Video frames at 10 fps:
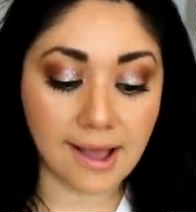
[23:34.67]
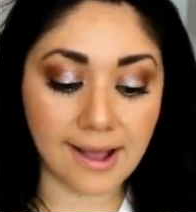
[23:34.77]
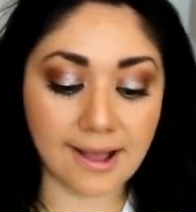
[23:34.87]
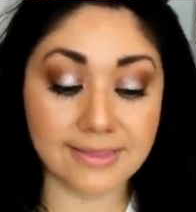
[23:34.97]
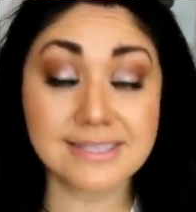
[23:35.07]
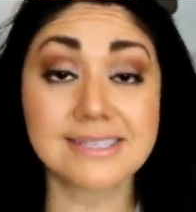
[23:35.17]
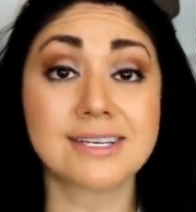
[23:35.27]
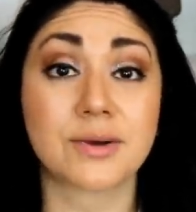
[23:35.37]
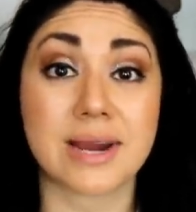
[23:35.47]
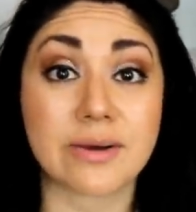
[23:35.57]
Uh, this is
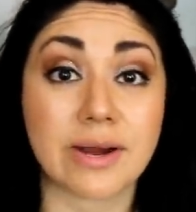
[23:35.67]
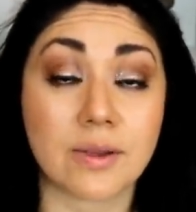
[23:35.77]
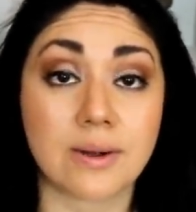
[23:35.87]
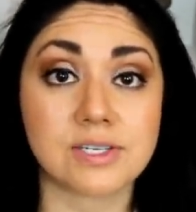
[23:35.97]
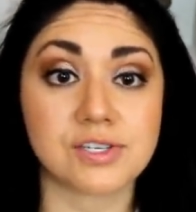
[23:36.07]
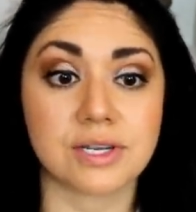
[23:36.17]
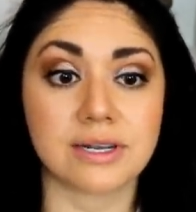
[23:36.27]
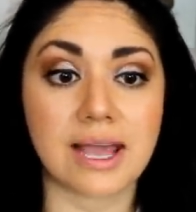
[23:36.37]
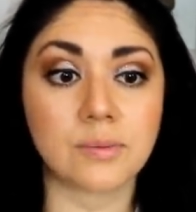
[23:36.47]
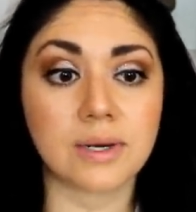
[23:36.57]
a great, great
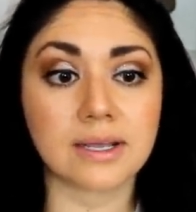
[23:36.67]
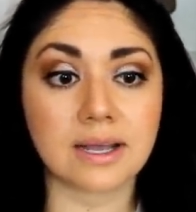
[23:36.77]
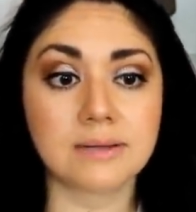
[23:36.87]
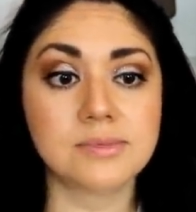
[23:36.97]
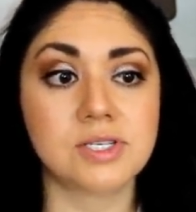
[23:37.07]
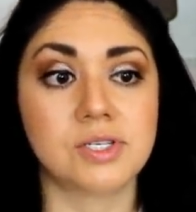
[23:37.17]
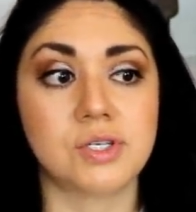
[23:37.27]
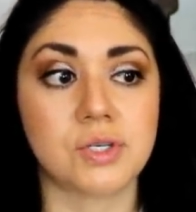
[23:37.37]
question. And when it comes